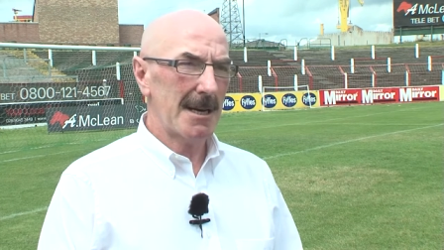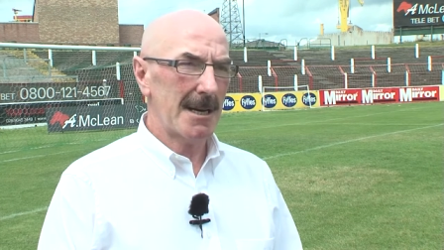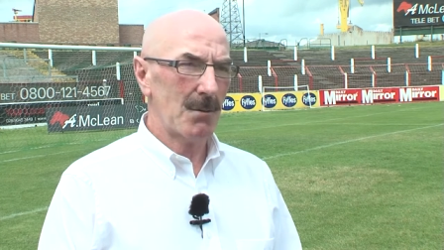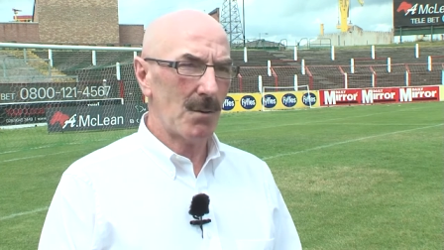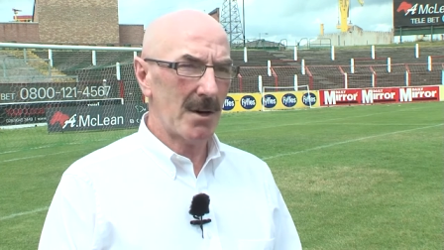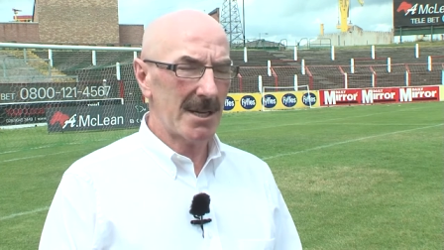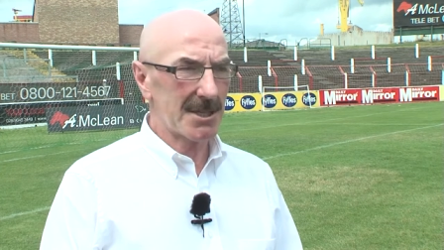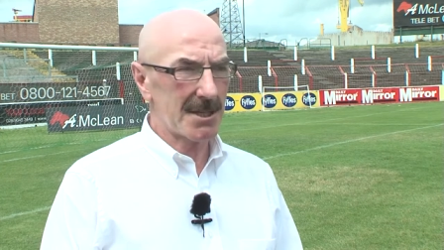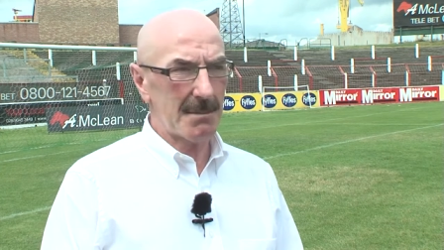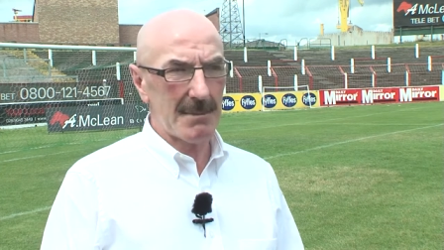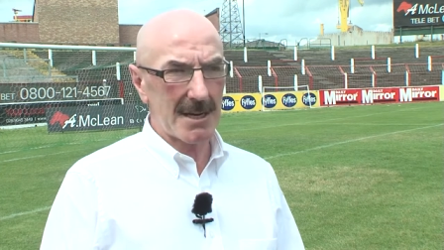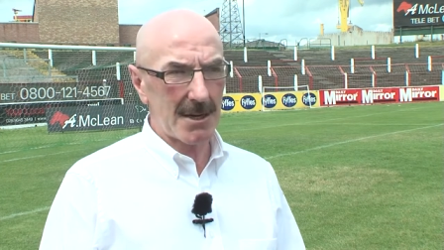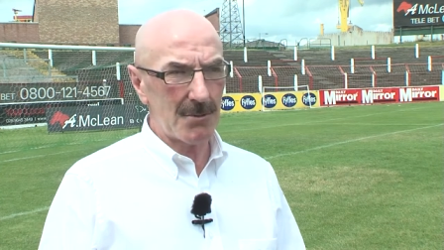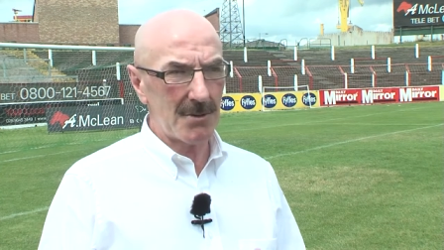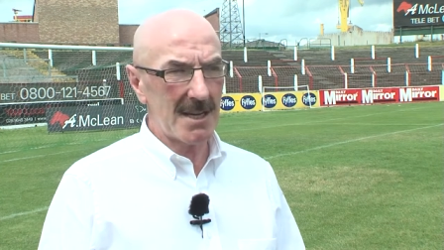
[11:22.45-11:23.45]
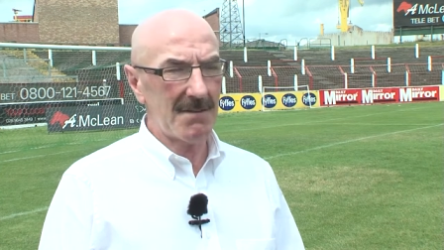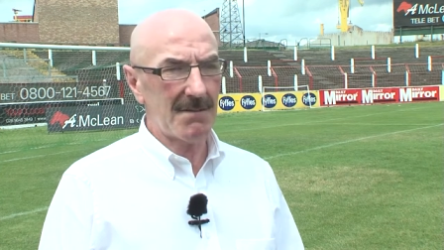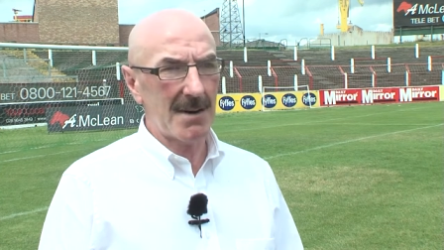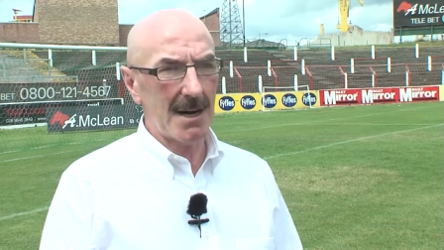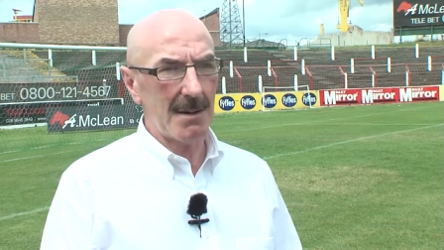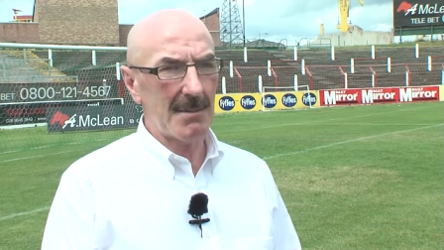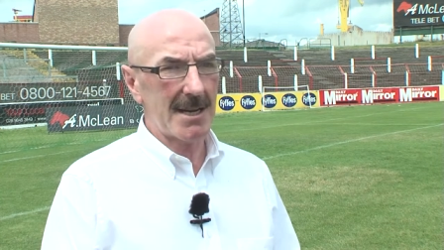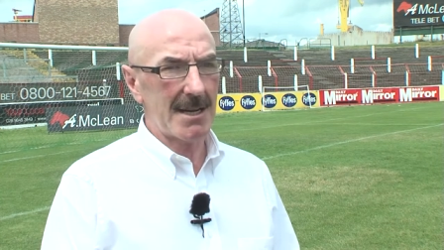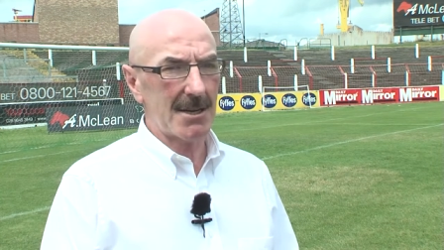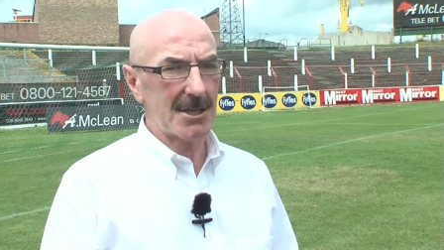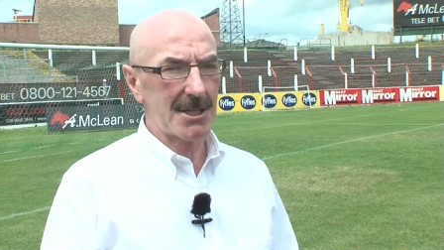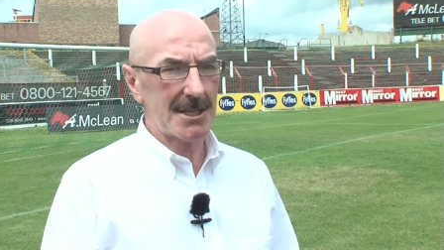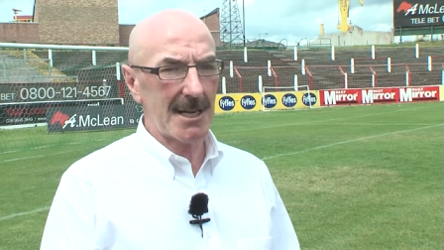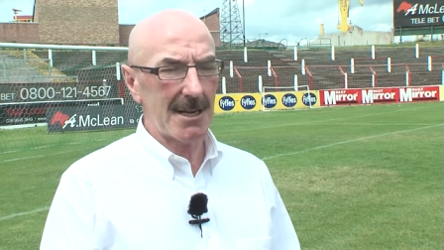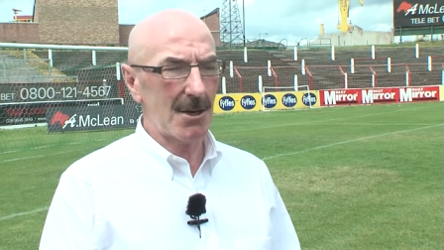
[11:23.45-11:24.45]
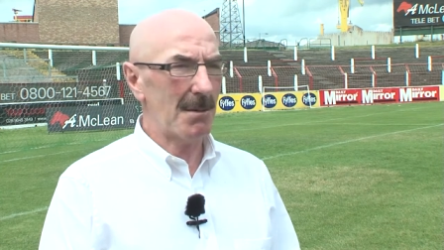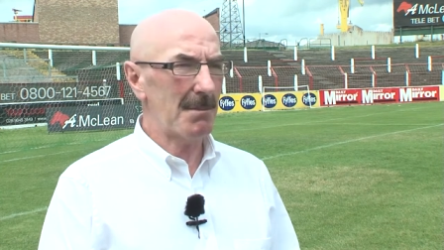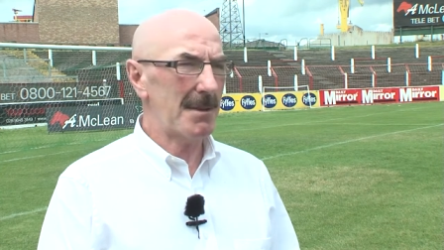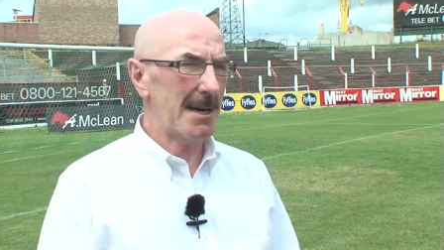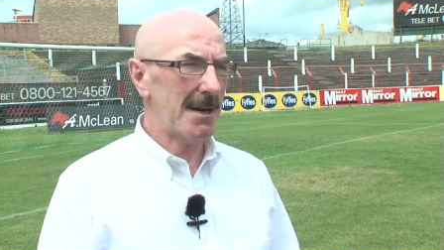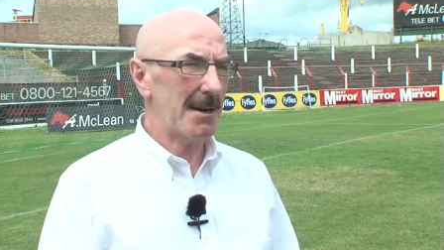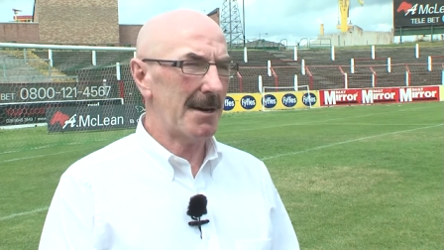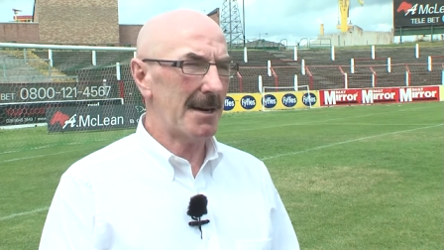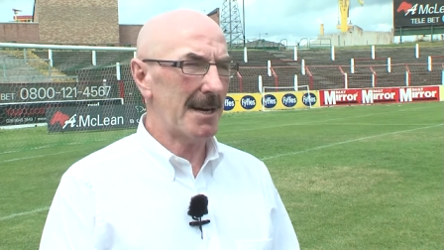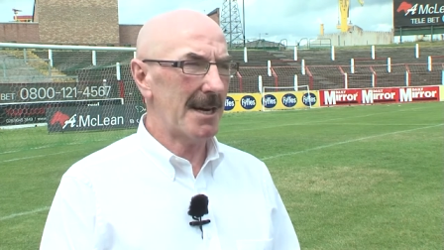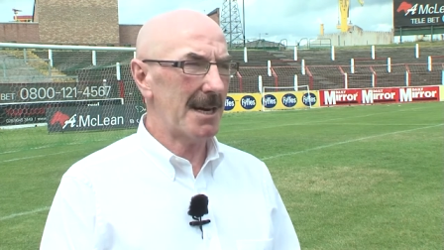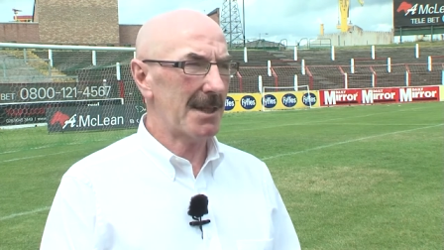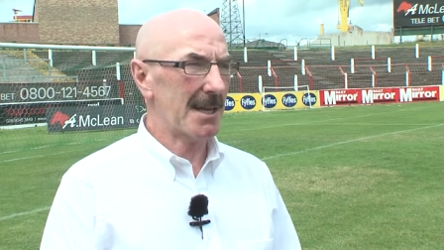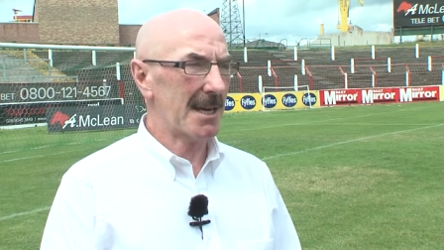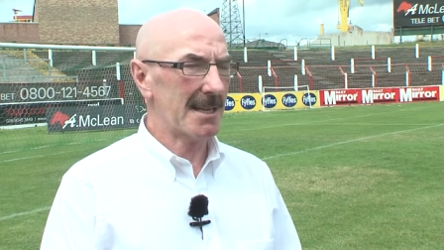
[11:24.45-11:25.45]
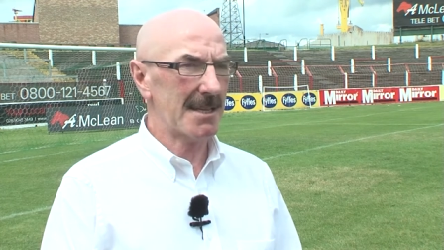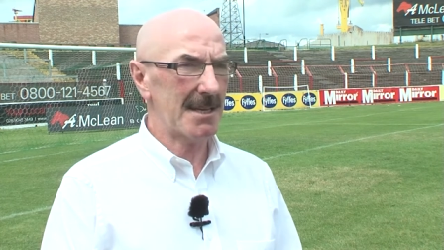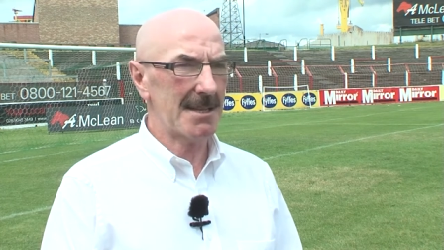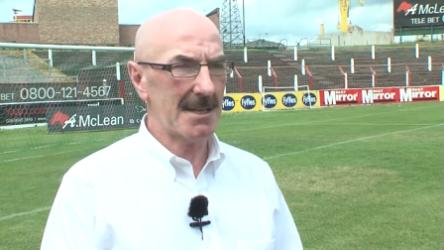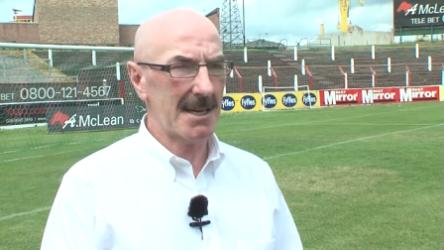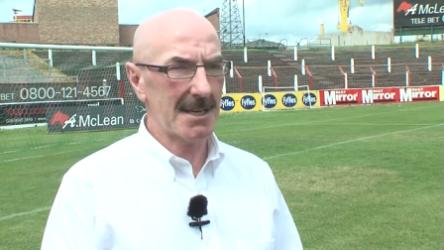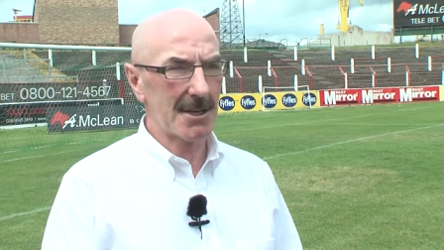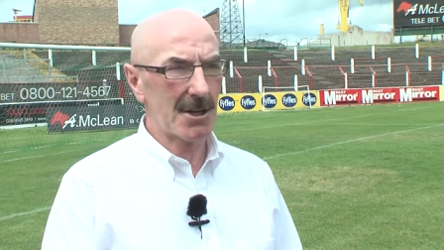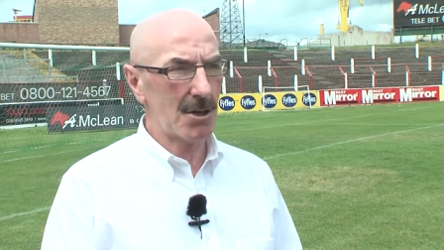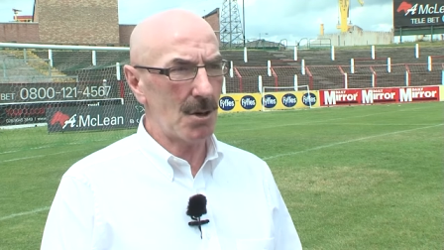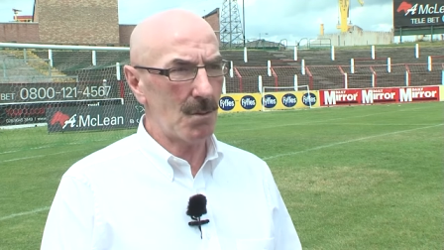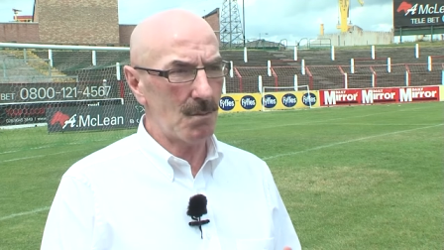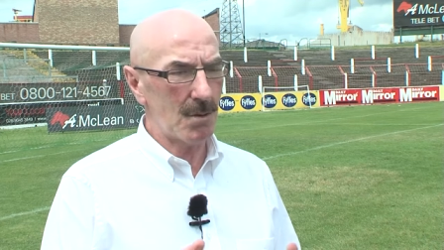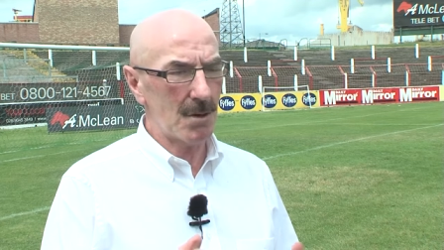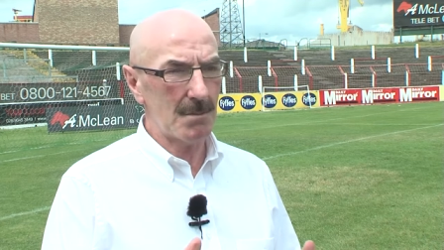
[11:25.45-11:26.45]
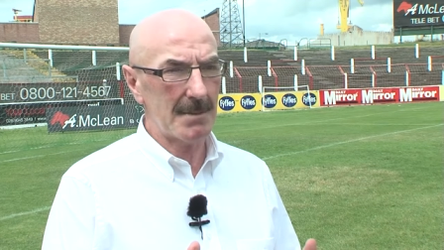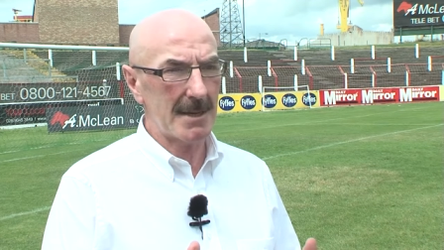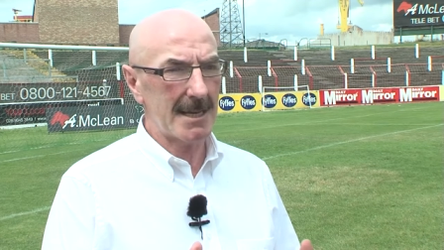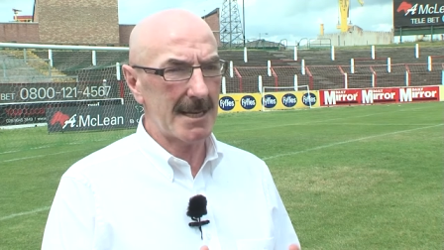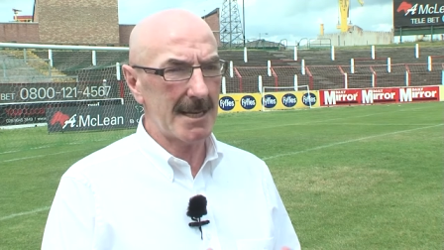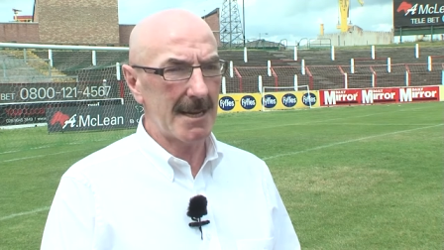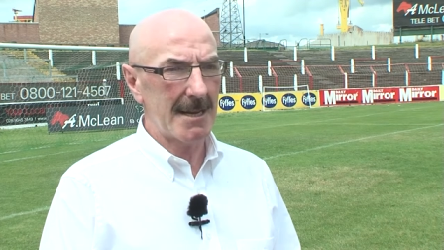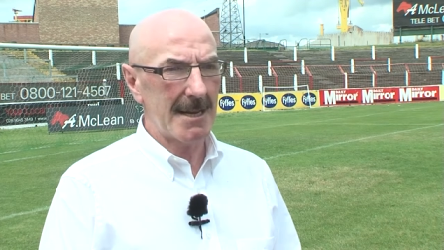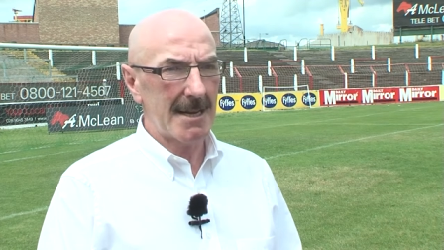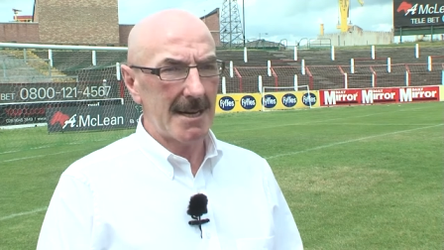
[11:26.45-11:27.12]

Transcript: and whilst the McAree family are still up there, I think that that club will be.